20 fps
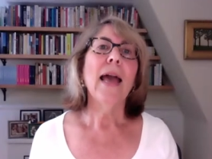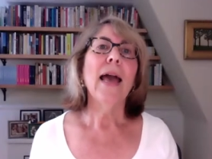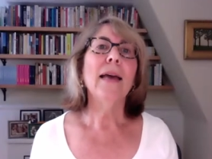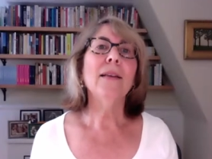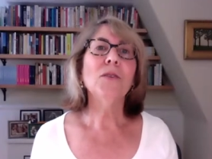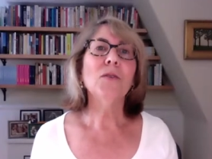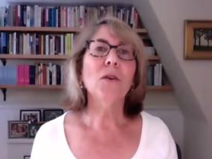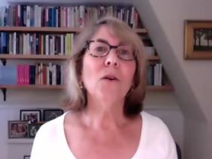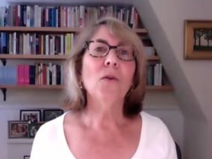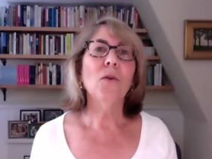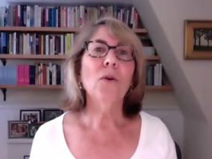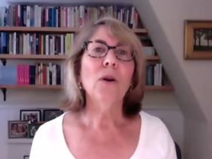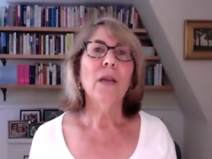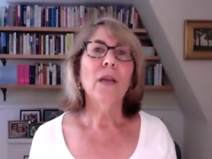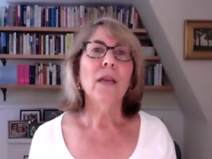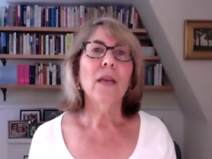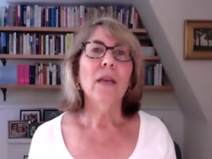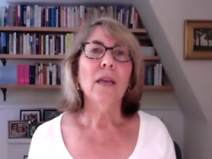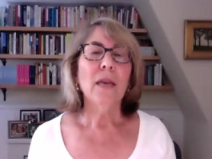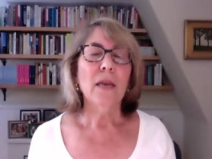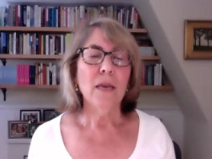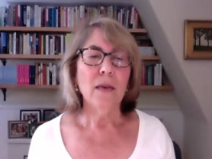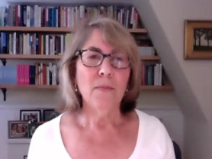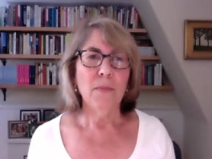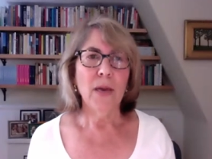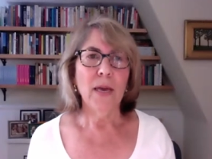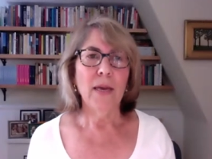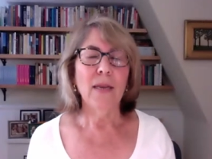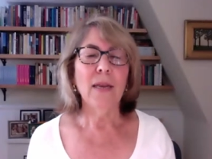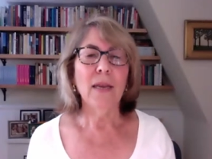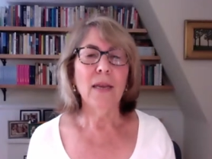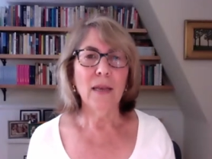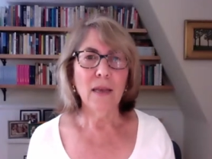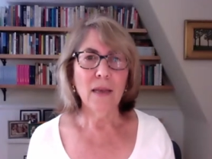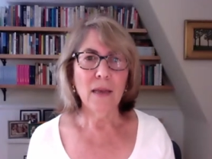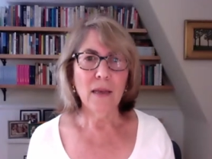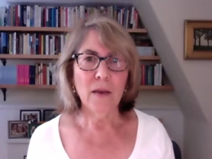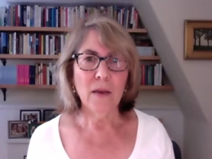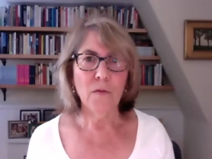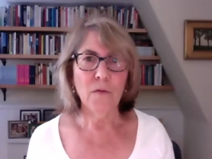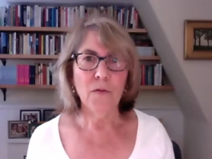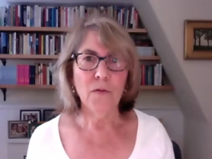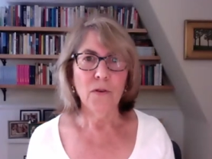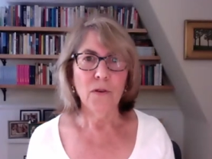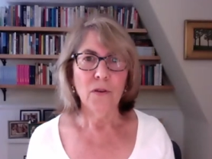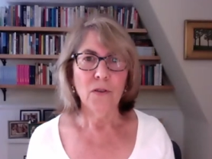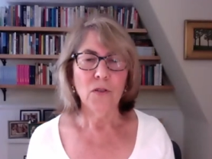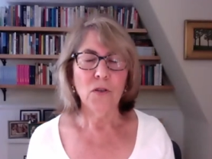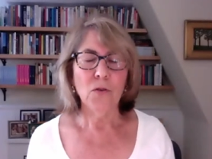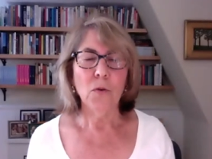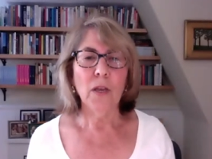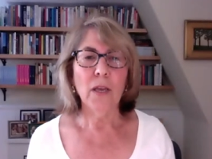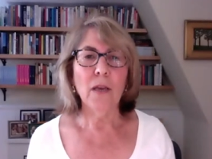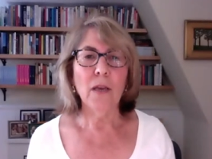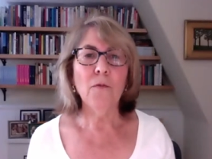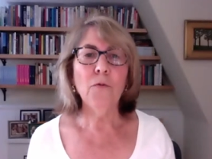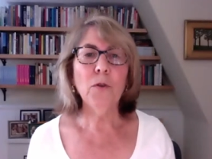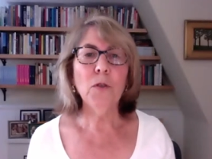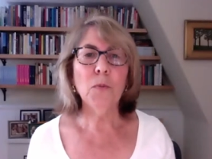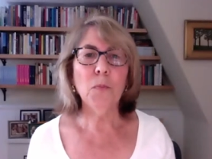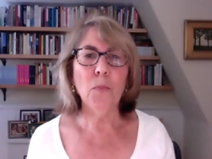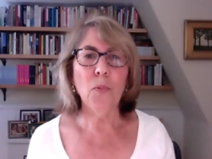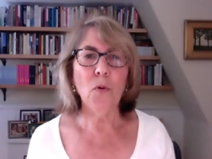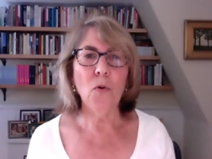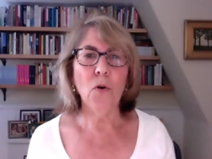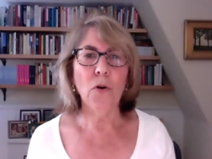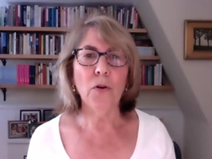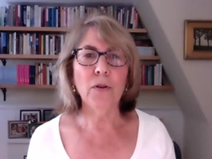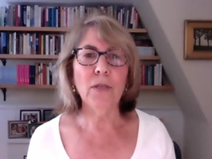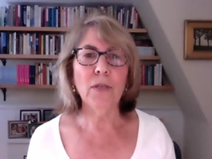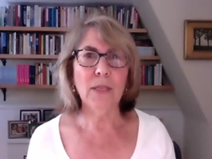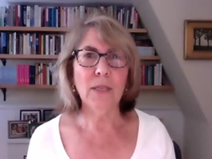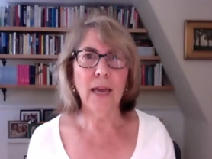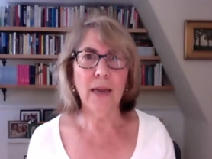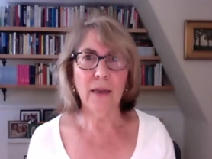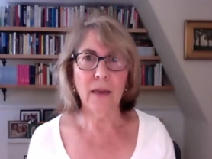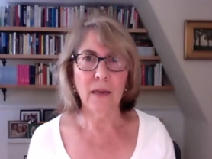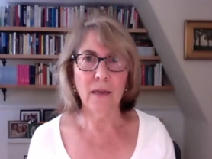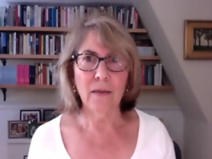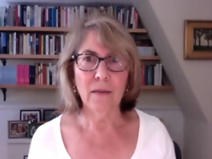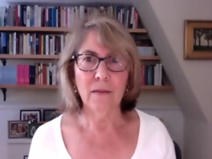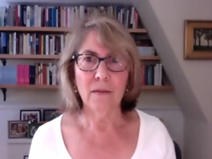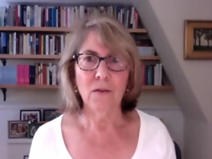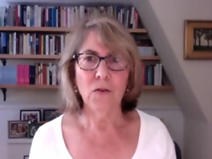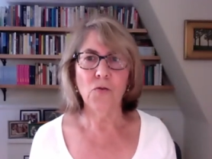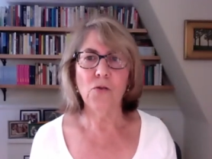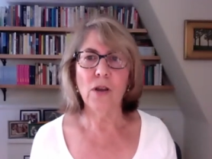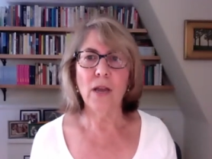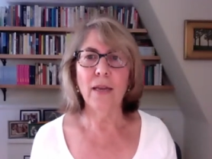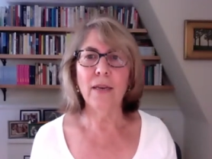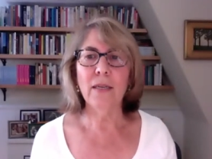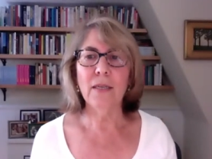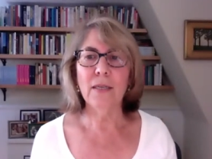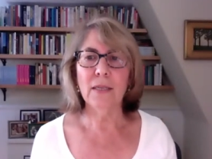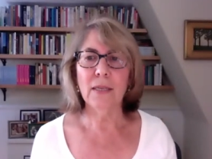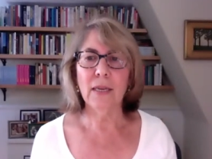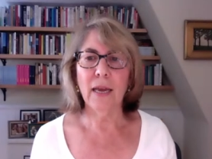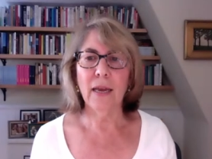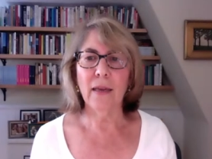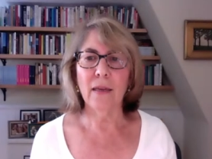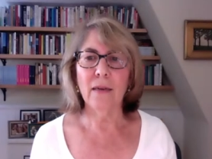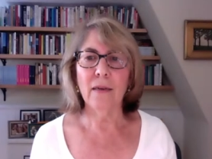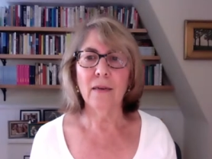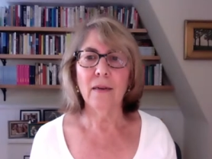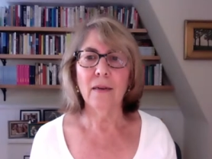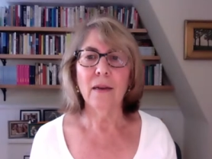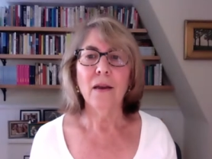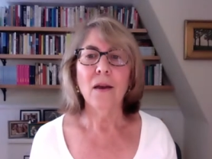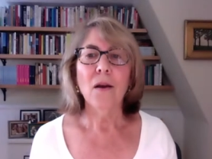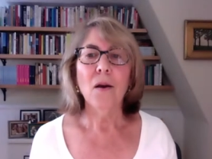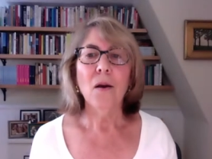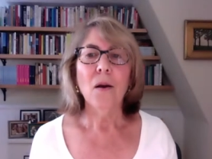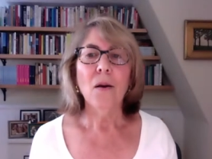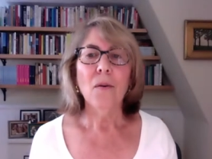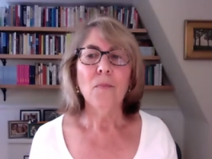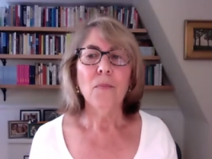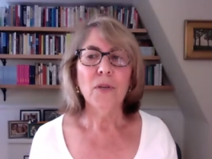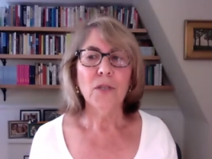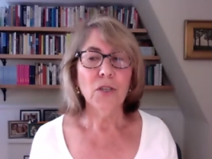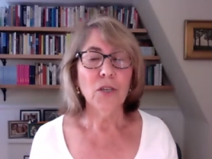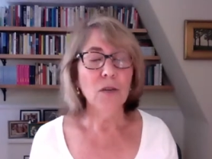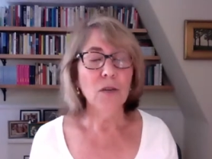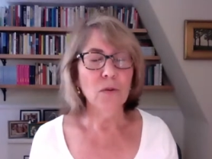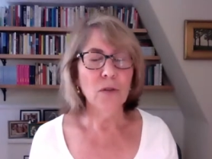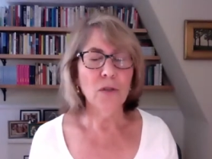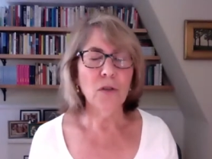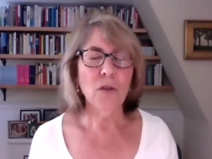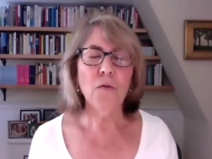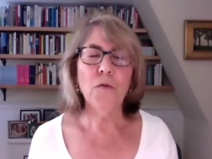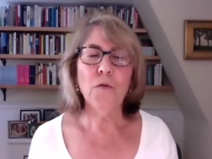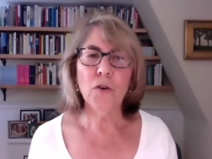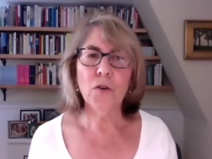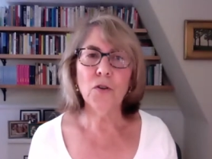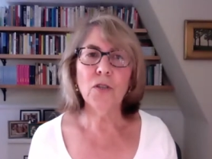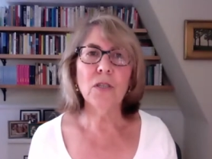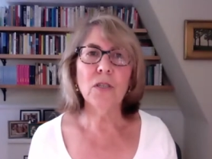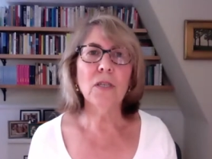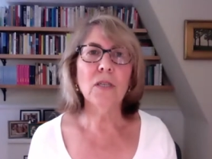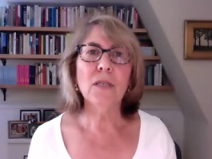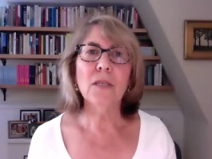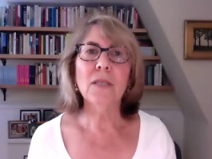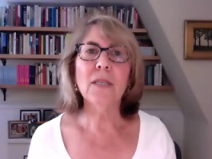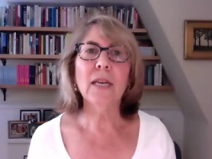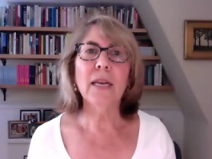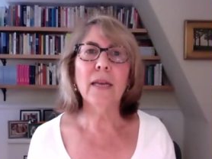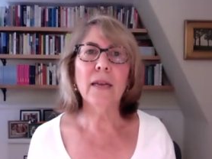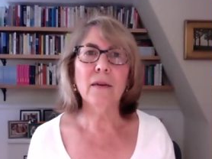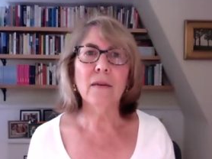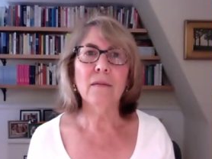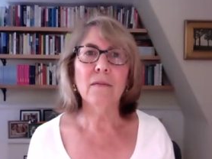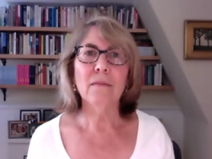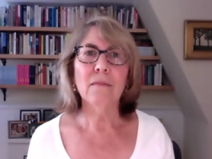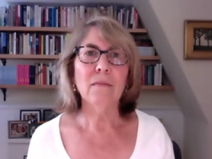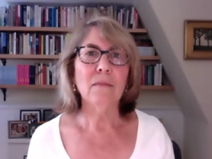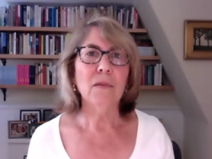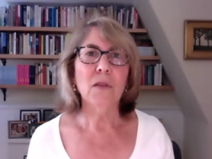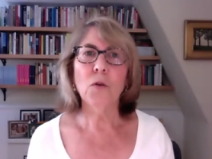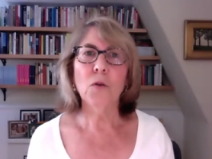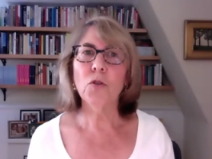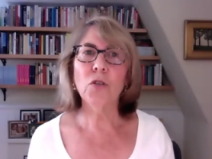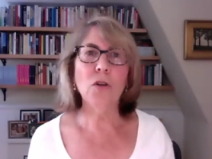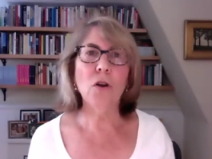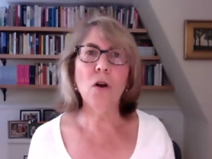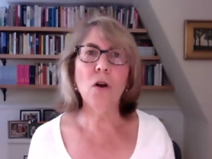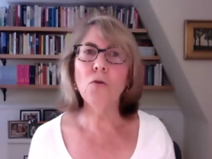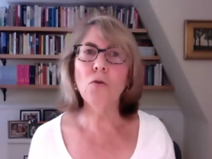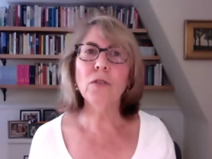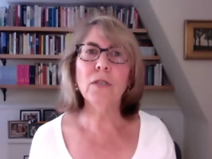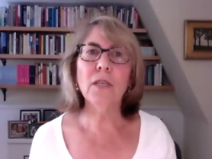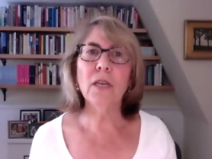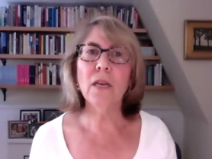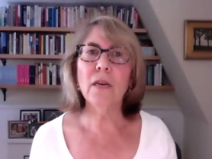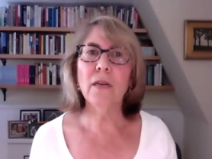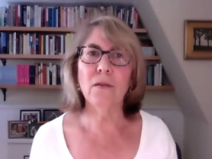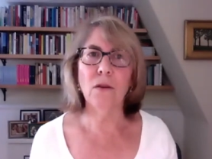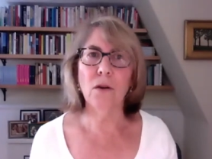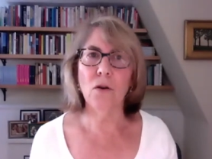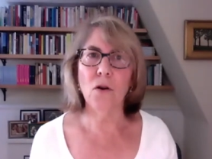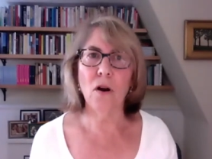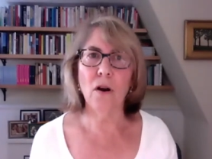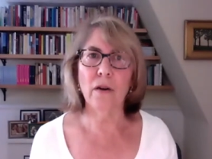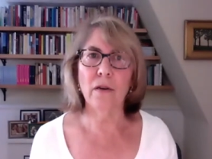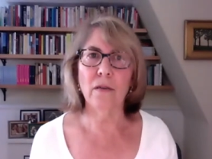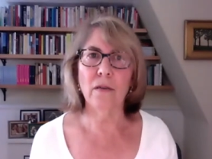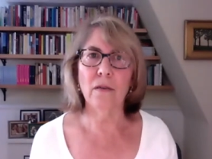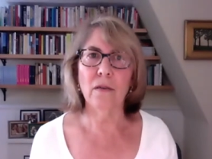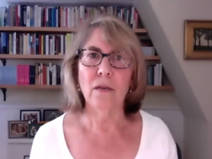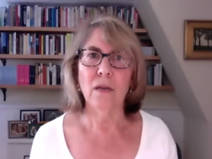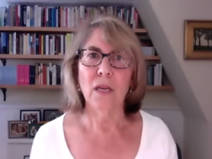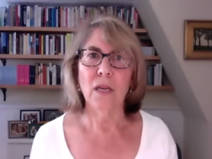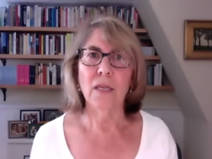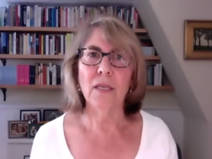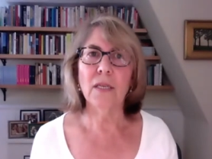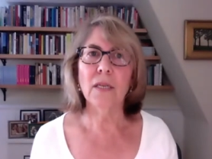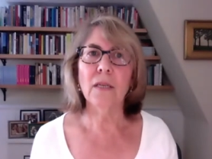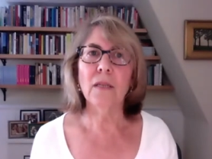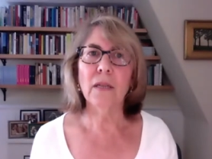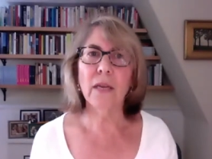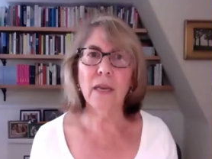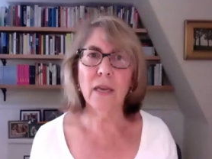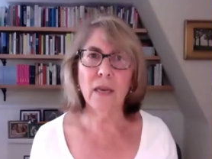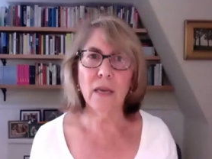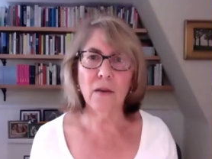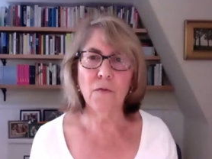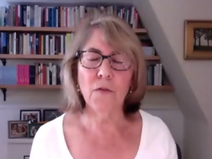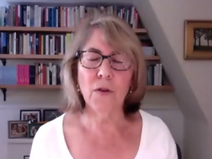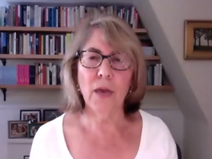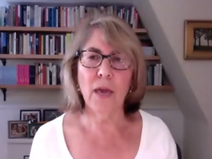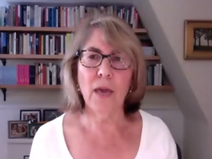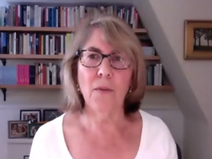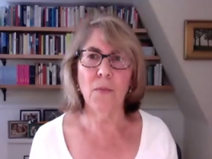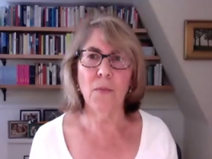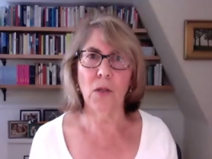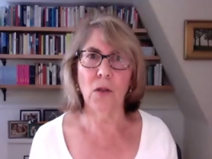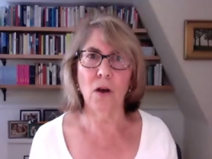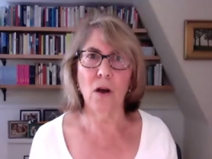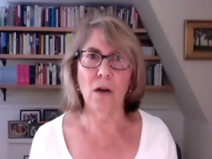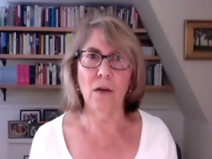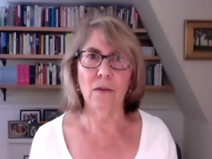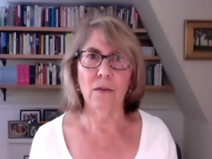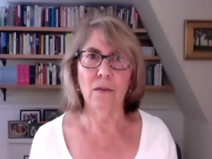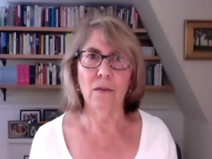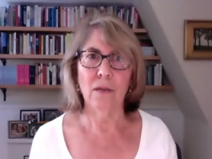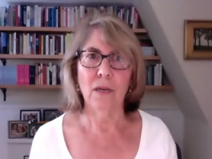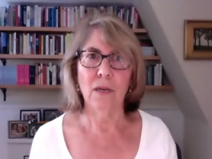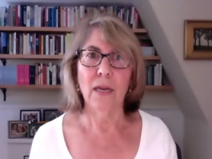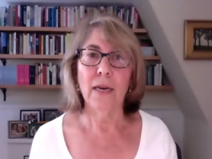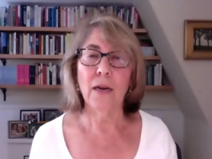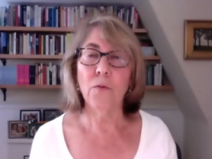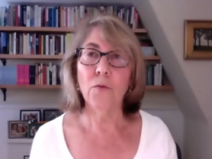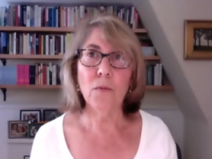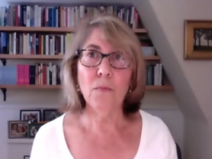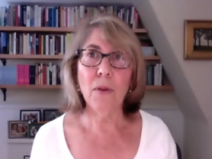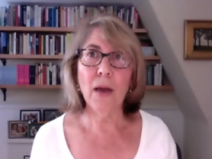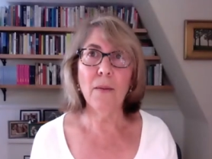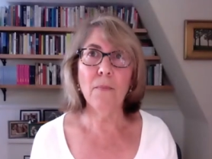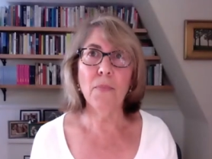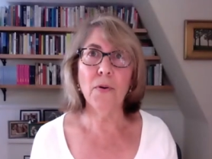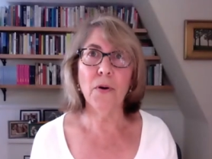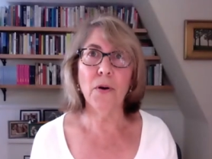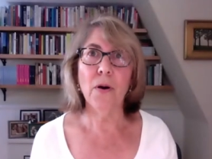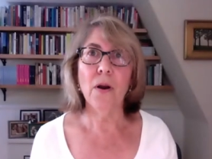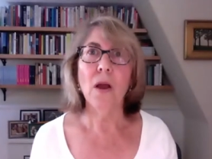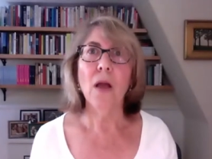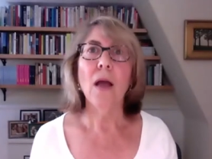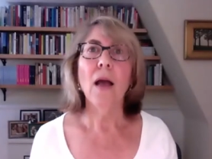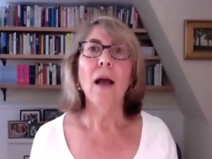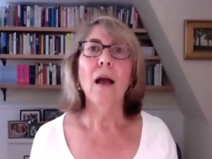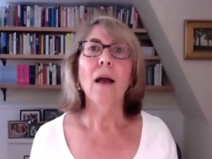And so he made Eve. So Eve was born second, created second, but she was the first to sin. There was no sin in the garden until Eve came along. Now remember,